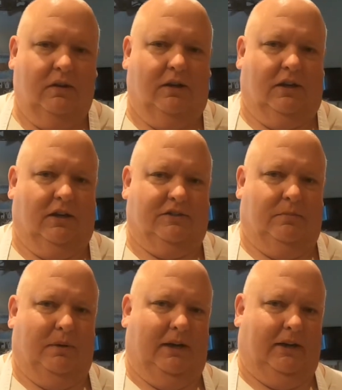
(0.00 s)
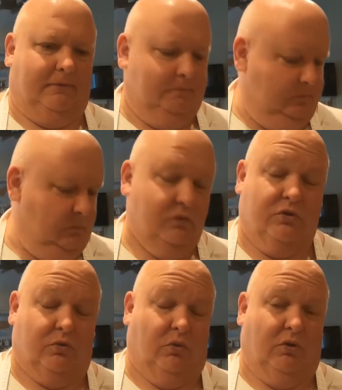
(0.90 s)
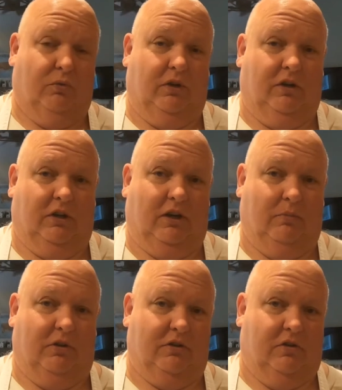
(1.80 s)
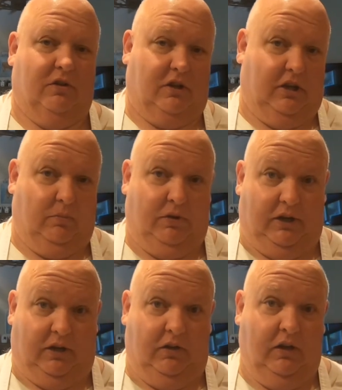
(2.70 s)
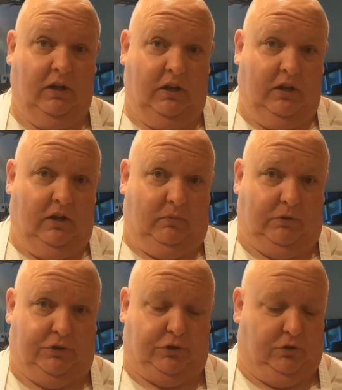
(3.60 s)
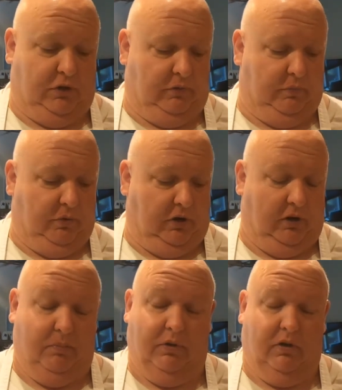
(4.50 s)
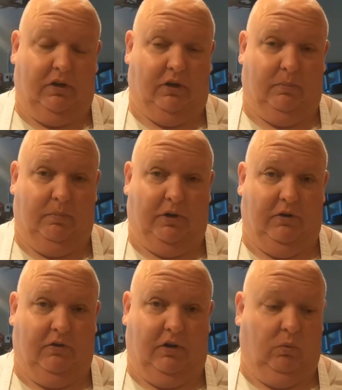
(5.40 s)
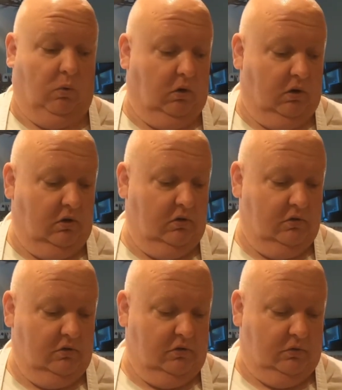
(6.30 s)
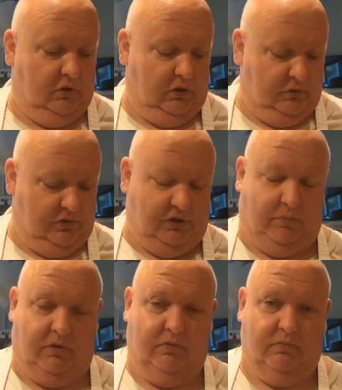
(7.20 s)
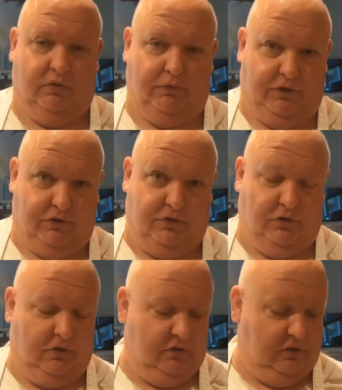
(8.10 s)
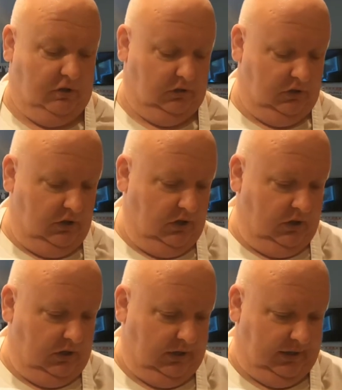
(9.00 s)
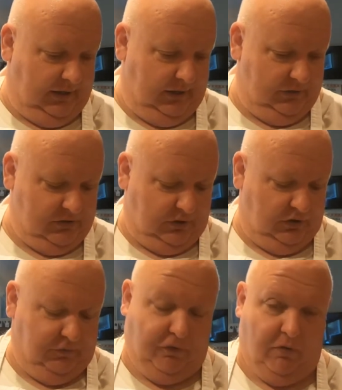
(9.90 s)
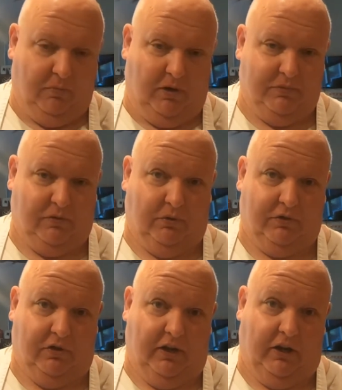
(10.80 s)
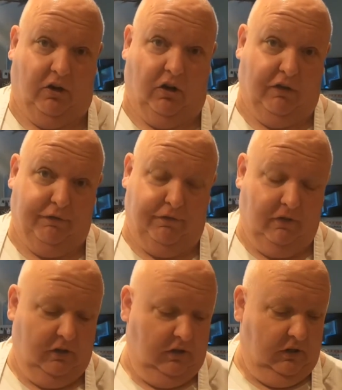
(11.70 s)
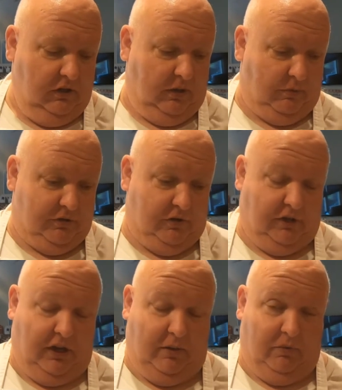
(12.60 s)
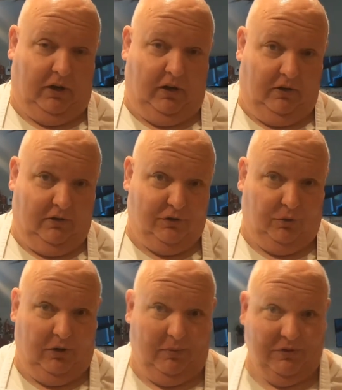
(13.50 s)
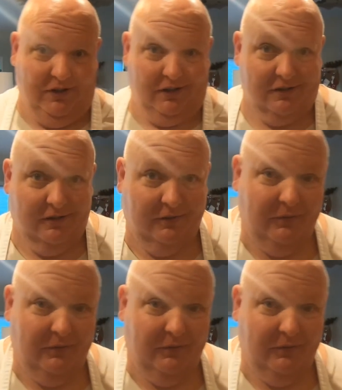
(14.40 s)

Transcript: Hey guys, I'm back. So what have we done? I'm gonna turn the camera down. I'm gonna show you that we brought our milk and our butter and our water to a low simmer. Don't forget sugar and salt. Uh, it's starting to foam up, so I'm gonna turn that off. I'm gonna turn the camera down, see what happens next.